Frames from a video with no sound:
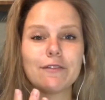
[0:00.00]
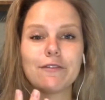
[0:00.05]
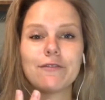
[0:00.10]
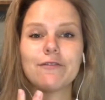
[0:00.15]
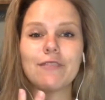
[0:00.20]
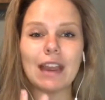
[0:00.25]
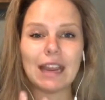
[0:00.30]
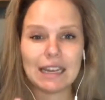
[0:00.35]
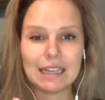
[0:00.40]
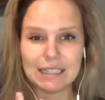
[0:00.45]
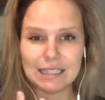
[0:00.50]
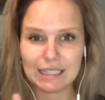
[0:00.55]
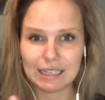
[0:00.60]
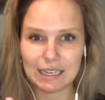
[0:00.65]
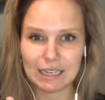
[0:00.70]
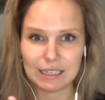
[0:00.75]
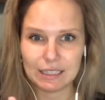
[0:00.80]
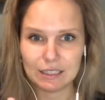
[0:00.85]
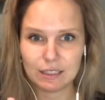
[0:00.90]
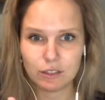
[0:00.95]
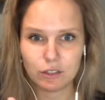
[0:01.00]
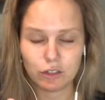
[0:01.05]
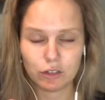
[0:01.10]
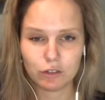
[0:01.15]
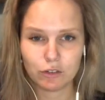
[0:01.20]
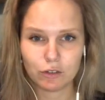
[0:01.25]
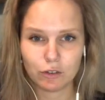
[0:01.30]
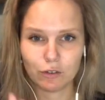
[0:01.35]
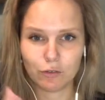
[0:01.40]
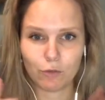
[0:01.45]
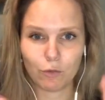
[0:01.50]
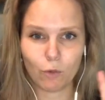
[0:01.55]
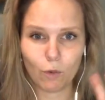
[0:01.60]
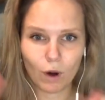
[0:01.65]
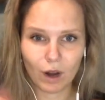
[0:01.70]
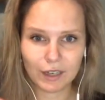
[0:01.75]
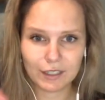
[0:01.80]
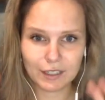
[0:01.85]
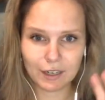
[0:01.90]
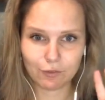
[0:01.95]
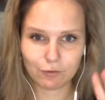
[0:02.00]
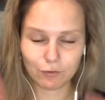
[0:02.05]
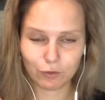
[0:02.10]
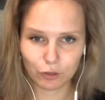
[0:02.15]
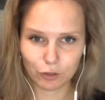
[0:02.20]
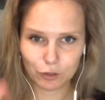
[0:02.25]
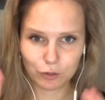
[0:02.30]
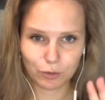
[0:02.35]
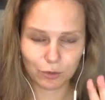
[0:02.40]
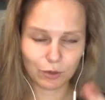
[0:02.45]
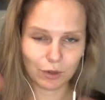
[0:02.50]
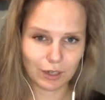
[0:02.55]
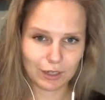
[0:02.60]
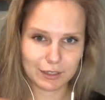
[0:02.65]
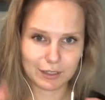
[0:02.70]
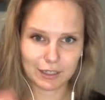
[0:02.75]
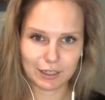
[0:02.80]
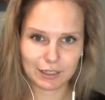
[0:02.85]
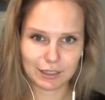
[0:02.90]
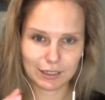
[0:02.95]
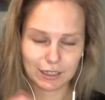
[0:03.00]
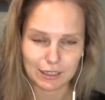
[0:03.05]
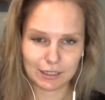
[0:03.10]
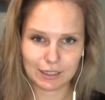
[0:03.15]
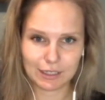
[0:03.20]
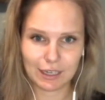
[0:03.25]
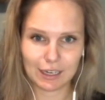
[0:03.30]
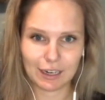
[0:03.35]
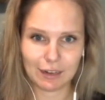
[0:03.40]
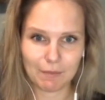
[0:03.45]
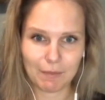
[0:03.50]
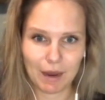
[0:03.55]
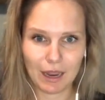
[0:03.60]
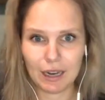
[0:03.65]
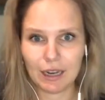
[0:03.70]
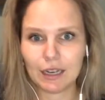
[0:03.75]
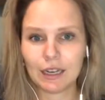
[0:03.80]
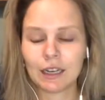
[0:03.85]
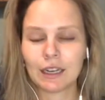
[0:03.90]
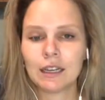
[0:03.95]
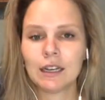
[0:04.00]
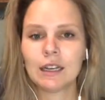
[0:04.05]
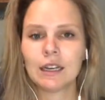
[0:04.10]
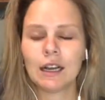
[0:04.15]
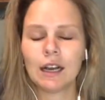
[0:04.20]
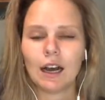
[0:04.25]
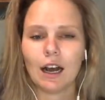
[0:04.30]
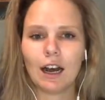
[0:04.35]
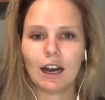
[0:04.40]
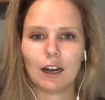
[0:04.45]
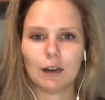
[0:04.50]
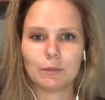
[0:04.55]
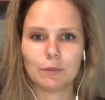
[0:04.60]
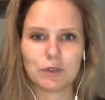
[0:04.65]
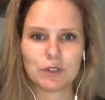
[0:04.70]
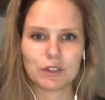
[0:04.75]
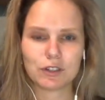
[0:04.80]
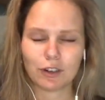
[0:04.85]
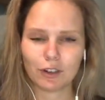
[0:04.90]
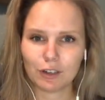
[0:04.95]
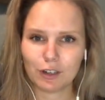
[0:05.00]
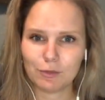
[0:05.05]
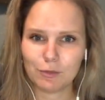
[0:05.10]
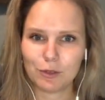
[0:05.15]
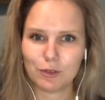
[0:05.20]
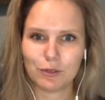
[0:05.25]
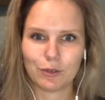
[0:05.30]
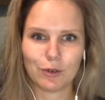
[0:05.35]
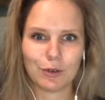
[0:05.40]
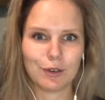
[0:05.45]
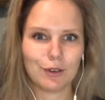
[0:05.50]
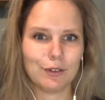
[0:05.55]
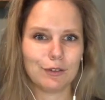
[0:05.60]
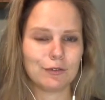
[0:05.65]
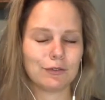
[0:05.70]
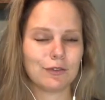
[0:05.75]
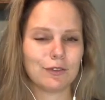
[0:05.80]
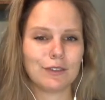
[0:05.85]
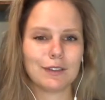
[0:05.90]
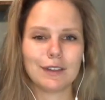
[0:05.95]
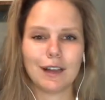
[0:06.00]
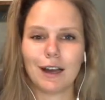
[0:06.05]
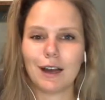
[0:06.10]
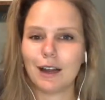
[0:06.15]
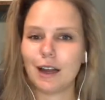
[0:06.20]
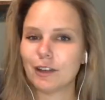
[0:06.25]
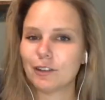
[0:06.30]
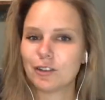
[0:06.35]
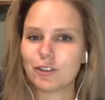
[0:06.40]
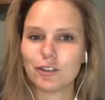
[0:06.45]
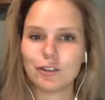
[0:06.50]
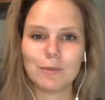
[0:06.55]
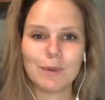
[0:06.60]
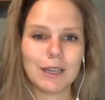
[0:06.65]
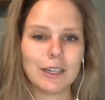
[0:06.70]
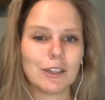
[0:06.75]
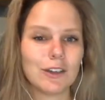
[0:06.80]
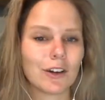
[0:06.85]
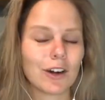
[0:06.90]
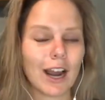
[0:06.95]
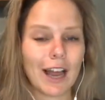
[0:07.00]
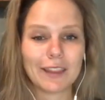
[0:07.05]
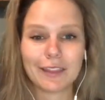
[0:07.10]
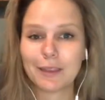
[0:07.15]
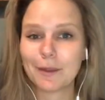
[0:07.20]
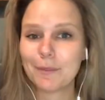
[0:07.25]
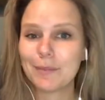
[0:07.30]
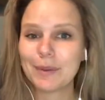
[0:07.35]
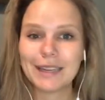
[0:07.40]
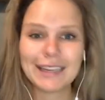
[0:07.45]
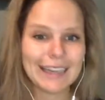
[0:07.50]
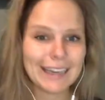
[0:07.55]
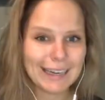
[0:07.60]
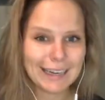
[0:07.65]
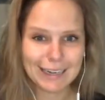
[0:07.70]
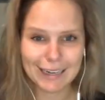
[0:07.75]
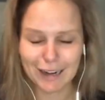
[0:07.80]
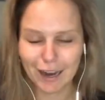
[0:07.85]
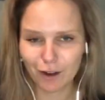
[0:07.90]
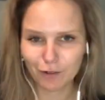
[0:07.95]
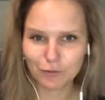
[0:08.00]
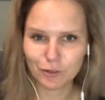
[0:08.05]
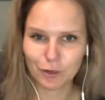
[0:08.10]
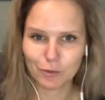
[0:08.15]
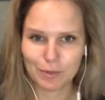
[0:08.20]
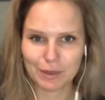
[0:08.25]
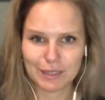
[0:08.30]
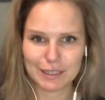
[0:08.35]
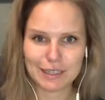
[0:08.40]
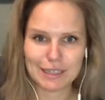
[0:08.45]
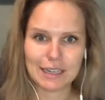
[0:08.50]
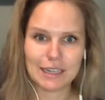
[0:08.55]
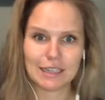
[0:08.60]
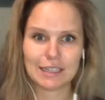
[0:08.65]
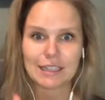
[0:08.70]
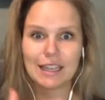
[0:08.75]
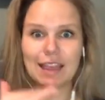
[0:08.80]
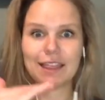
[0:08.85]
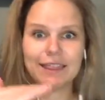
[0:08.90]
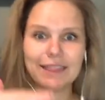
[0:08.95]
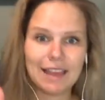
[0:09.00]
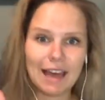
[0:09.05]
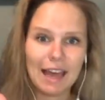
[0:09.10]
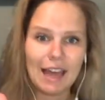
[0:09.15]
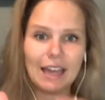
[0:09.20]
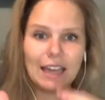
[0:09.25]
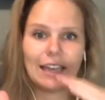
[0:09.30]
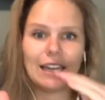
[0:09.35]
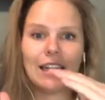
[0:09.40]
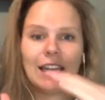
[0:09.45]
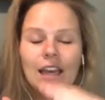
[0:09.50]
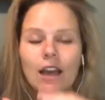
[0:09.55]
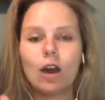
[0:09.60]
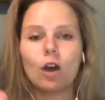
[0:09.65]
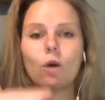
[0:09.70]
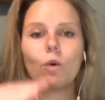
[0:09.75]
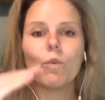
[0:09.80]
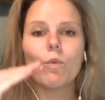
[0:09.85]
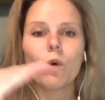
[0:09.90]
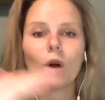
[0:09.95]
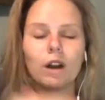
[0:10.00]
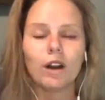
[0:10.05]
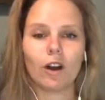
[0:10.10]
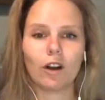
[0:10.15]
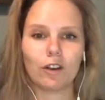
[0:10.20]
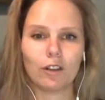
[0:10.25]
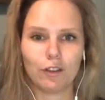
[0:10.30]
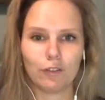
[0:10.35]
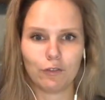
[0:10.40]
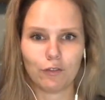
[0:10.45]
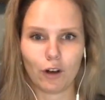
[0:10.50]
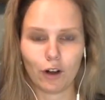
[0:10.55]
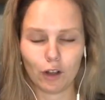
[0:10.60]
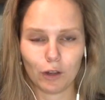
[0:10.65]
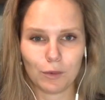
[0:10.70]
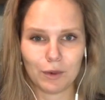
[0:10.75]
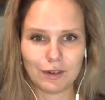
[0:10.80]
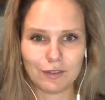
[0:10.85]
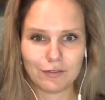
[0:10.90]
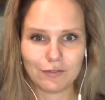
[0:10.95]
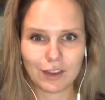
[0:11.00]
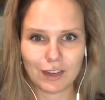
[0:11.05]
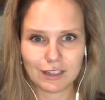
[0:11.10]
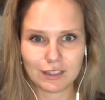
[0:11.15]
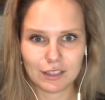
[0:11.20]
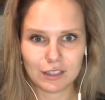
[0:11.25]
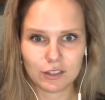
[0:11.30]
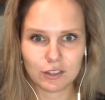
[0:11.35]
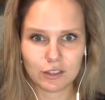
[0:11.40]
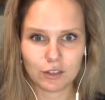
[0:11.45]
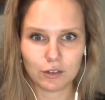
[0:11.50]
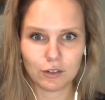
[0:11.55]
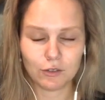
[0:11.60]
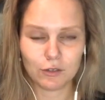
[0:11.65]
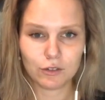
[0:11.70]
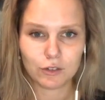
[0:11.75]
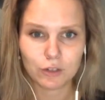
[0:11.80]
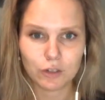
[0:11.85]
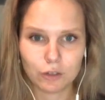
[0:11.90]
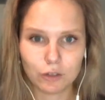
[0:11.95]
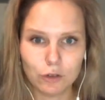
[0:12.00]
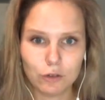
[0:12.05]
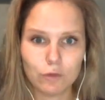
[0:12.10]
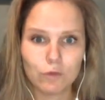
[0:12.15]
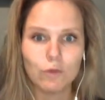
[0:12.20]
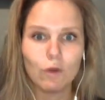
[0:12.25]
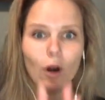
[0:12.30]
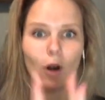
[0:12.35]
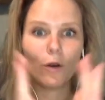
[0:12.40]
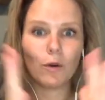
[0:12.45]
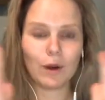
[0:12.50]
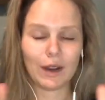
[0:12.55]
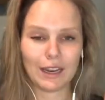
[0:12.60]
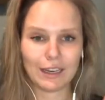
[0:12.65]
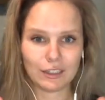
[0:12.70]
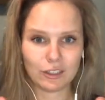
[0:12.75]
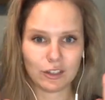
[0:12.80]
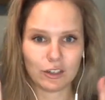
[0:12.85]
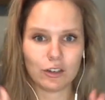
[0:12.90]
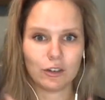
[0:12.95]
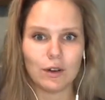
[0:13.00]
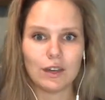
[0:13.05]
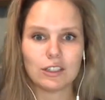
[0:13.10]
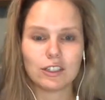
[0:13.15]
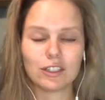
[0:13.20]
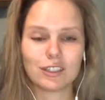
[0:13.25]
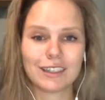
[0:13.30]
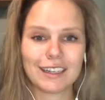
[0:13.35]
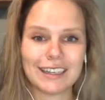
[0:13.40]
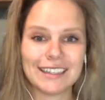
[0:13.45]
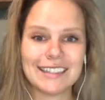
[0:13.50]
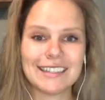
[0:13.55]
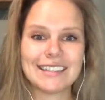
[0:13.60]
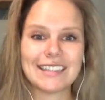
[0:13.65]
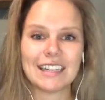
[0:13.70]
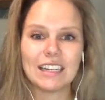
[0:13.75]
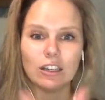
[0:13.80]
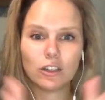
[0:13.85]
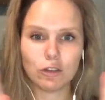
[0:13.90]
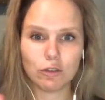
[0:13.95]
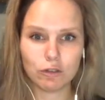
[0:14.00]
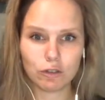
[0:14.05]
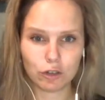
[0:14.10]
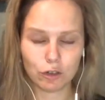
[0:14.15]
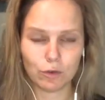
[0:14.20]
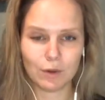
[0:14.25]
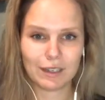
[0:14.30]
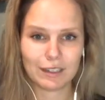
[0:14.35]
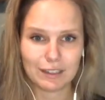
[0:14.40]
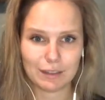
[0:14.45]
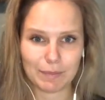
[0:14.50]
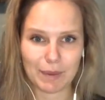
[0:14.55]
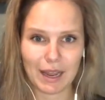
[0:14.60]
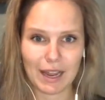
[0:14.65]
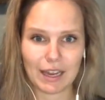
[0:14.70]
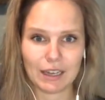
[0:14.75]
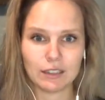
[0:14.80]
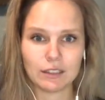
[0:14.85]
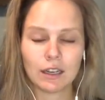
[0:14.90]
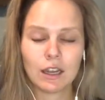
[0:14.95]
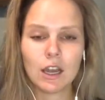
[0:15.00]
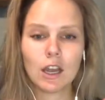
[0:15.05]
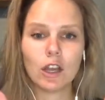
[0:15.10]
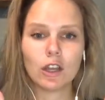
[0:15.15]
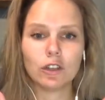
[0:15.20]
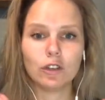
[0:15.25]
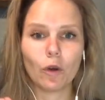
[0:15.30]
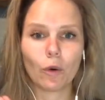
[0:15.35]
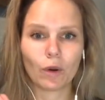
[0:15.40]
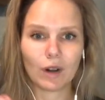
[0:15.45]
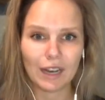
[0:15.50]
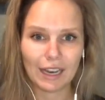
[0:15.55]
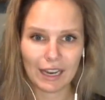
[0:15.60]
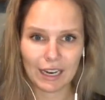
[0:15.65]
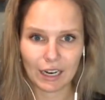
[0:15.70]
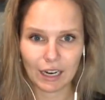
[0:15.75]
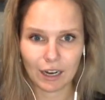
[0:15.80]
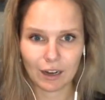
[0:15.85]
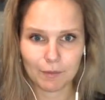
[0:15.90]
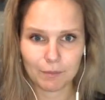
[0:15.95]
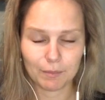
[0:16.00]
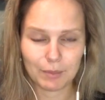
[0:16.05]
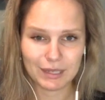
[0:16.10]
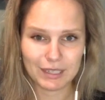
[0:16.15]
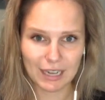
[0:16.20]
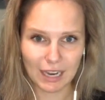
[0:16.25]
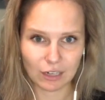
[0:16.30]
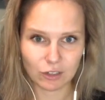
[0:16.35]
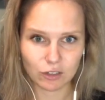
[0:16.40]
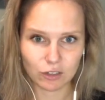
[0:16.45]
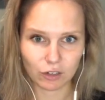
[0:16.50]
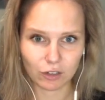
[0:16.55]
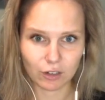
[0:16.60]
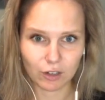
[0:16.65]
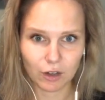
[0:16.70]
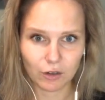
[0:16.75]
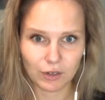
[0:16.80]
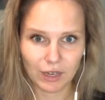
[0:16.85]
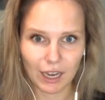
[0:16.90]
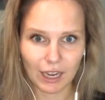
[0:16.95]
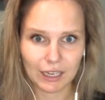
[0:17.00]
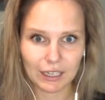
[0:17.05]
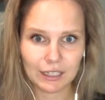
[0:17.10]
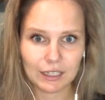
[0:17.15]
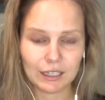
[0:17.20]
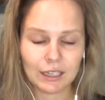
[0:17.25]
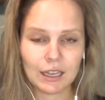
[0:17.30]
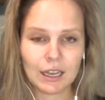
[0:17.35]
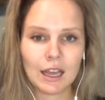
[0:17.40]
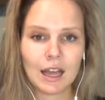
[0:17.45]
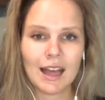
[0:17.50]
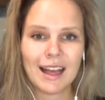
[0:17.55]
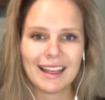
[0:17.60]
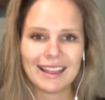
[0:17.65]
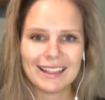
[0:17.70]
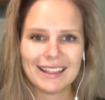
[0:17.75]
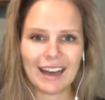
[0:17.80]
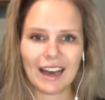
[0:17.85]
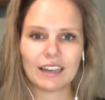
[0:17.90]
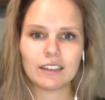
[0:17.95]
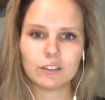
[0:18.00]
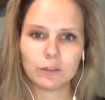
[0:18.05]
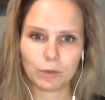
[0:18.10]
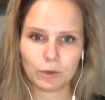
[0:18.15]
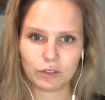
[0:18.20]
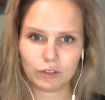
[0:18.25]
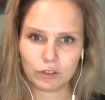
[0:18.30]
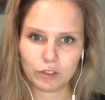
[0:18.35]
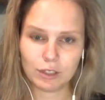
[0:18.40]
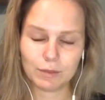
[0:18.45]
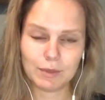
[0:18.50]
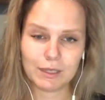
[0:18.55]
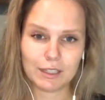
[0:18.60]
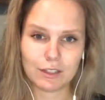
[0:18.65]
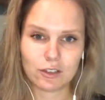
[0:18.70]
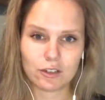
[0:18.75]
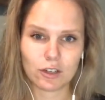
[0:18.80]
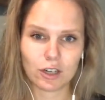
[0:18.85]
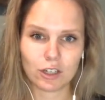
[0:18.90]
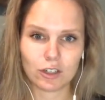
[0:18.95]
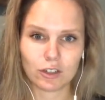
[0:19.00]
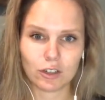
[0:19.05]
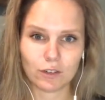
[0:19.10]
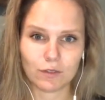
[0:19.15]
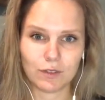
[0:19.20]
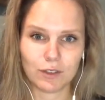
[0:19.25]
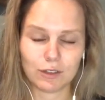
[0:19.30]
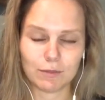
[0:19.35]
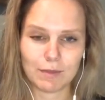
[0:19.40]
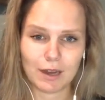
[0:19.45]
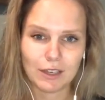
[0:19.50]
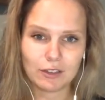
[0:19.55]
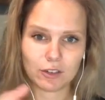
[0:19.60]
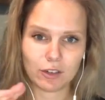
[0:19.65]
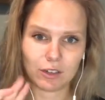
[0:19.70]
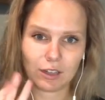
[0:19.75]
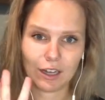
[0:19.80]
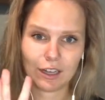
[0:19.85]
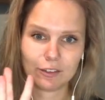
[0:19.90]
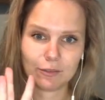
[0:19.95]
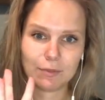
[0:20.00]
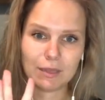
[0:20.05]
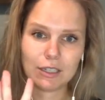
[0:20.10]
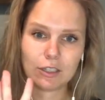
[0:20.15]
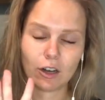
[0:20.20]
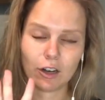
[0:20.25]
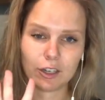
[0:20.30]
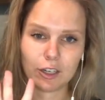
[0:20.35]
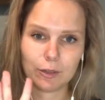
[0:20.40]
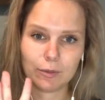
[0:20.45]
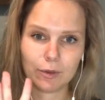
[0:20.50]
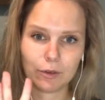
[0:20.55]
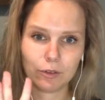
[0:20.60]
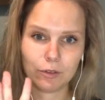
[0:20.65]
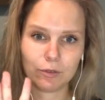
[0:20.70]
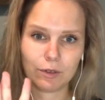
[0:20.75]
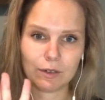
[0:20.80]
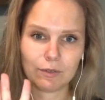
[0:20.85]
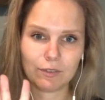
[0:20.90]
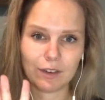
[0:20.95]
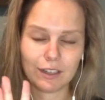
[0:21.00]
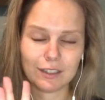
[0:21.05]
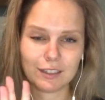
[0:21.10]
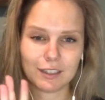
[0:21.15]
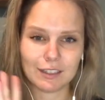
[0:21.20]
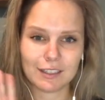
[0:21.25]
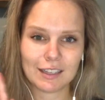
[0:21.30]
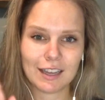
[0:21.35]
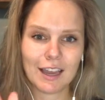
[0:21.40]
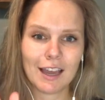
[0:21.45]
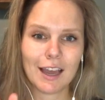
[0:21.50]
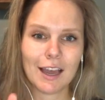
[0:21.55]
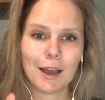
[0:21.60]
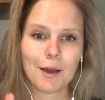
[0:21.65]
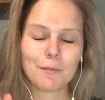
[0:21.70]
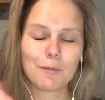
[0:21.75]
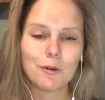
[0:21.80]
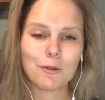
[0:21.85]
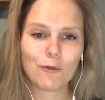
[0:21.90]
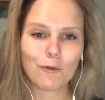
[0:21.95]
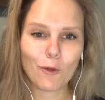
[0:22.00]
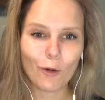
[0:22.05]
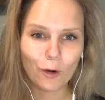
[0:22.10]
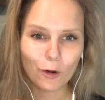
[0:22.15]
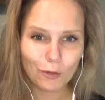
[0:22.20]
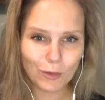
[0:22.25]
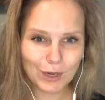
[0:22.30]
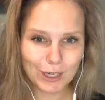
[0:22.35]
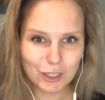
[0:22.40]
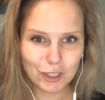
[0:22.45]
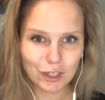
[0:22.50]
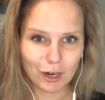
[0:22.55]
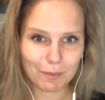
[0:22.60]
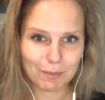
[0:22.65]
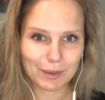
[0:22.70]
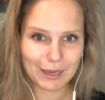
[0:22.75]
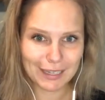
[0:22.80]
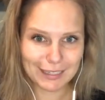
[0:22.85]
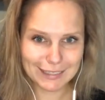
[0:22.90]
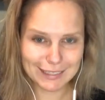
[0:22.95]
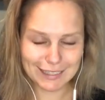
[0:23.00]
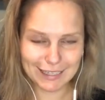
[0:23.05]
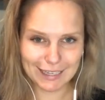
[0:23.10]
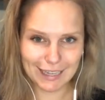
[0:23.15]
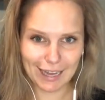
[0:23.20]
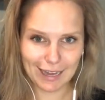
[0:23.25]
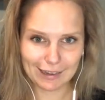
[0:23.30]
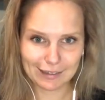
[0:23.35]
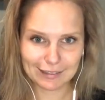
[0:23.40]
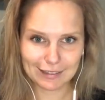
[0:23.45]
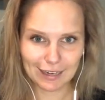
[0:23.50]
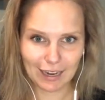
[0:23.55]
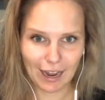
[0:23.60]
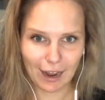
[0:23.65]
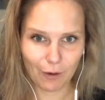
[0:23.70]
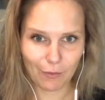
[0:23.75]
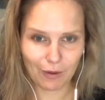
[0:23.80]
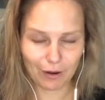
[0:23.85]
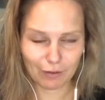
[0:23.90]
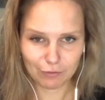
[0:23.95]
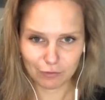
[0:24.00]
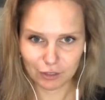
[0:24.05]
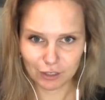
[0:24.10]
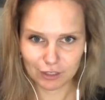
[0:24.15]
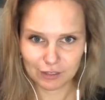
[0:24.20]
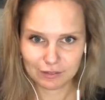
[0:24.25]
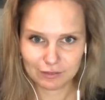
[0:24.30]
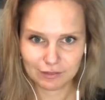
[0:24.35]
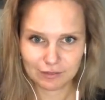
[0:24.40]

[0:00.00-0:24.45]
phases to sort of what virtual assistants can make. Starting with sort of assuming you're at the beginning of your business, and then what are the following phases to grow into and just continue to expand your income potential, okay? That is what's going to be the structure of this masterclass, me talking about 3 phases. Before we jump into that, however,